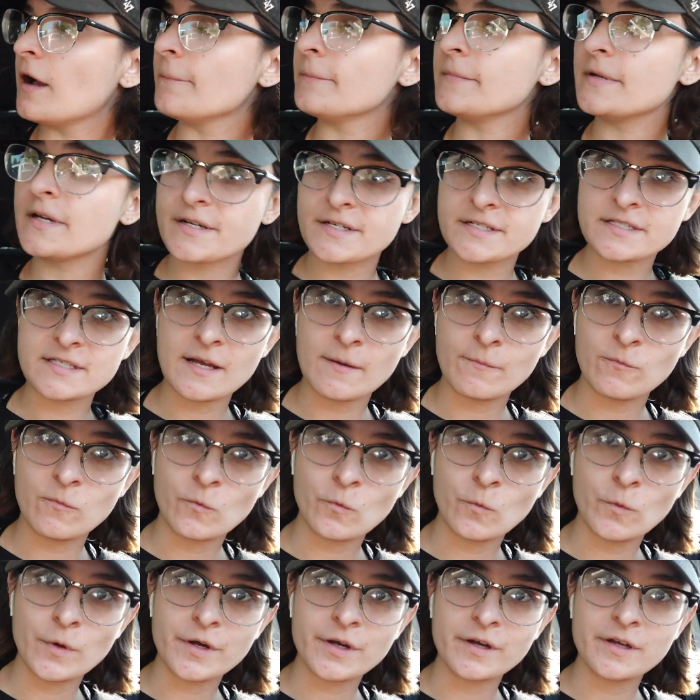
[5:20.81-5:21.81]
Next up,
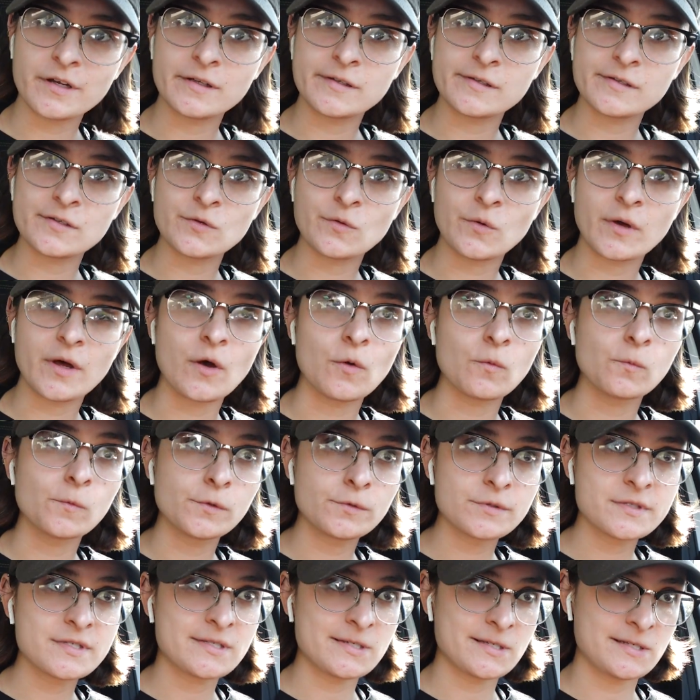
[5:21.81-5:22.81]
we're gonna do a
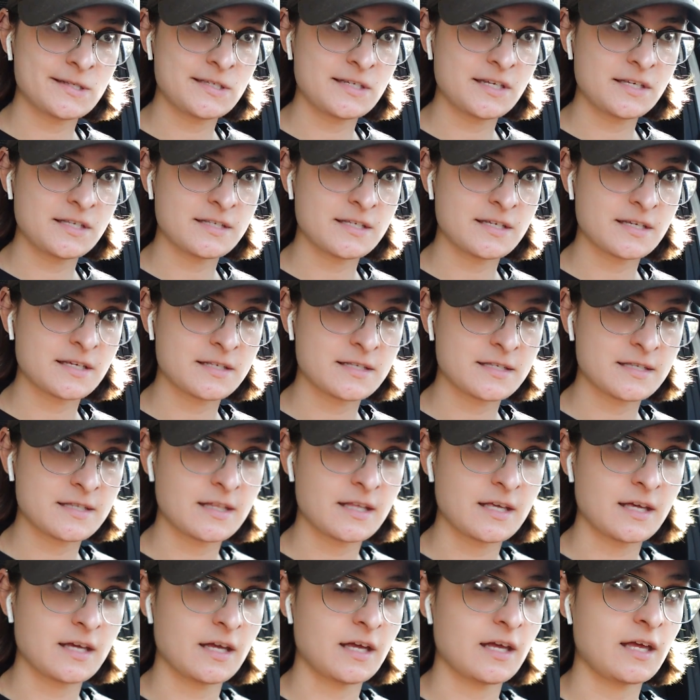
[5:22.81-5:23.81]
Route 66
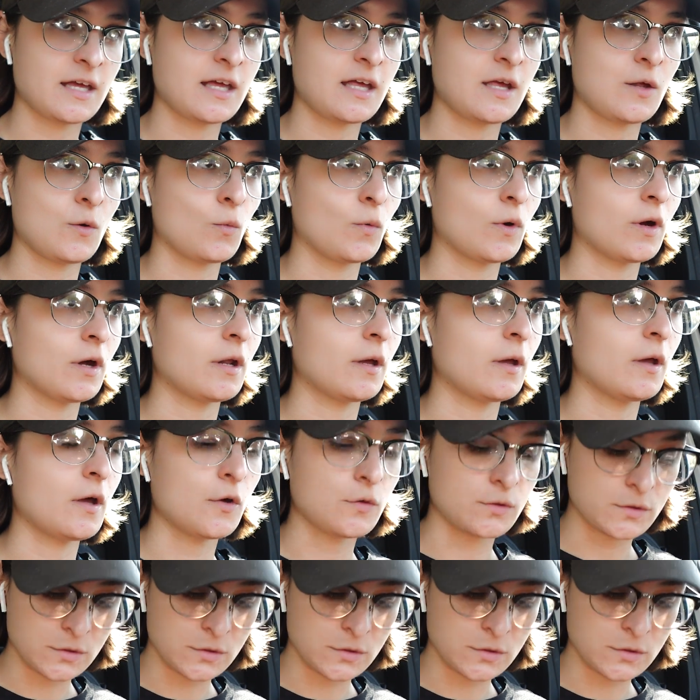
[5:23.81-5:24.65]
thing, and we're gonna go